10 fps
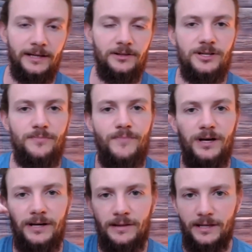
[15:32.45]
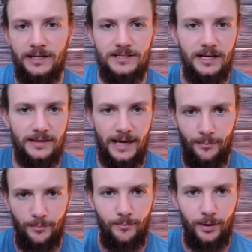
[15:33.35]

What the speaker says: Like, there's a million things that